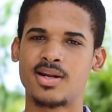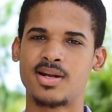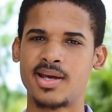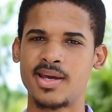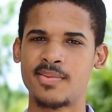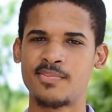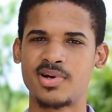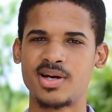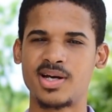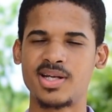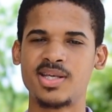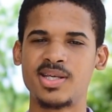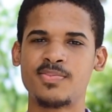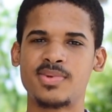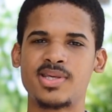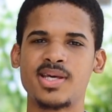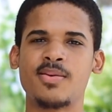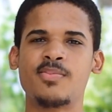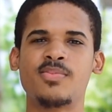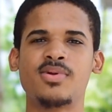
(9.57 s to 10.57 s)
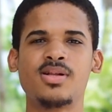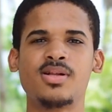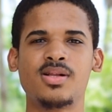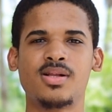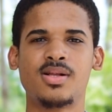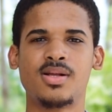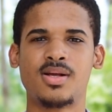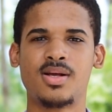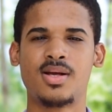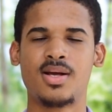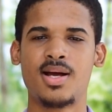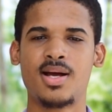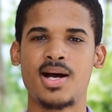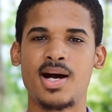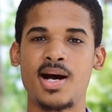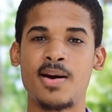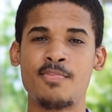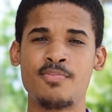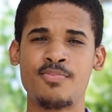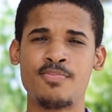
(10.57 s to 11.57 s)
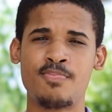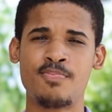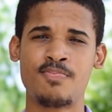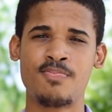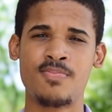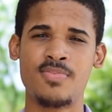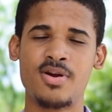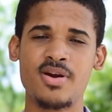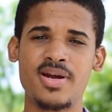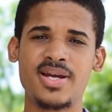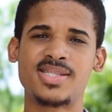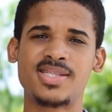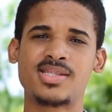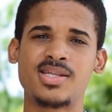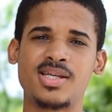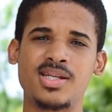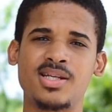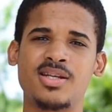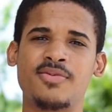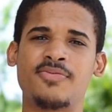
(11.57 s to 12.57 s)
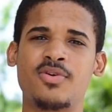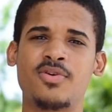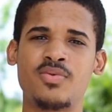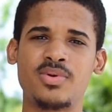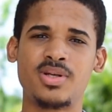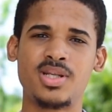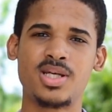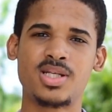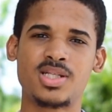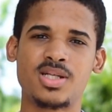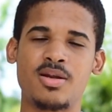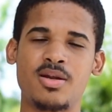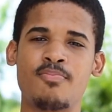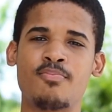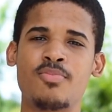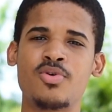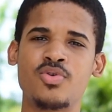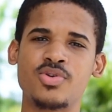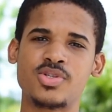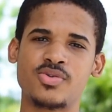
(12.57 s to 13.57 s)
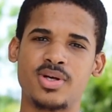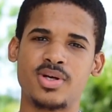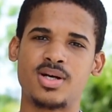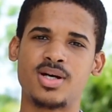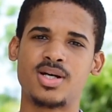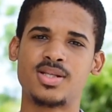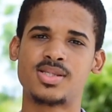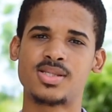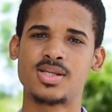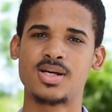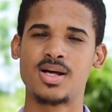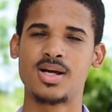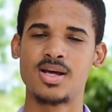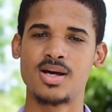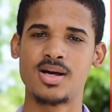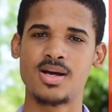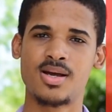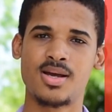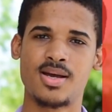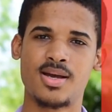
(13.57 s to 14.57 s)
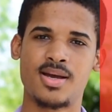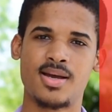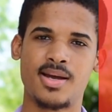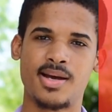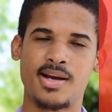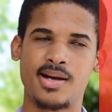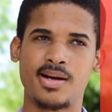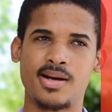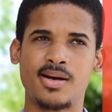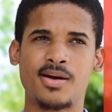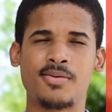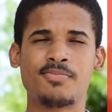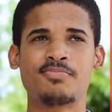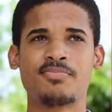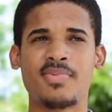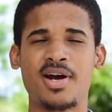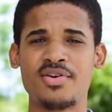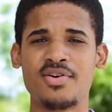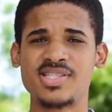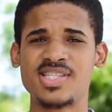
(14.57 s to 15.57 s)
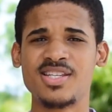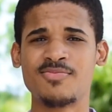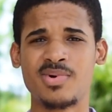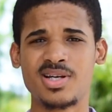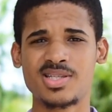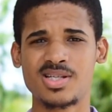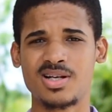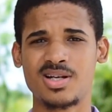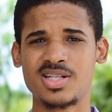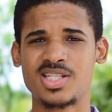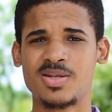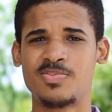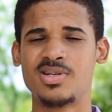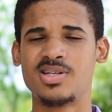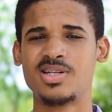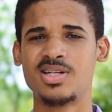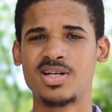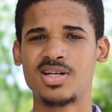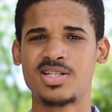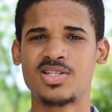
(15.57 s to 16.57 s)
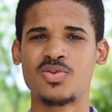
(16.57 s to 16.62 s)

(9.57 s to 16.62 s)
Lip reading: I am Kadeem Campbell. I'm Grace Kennedy Foundation Bruce Record Scholar. I received my scholarship in the year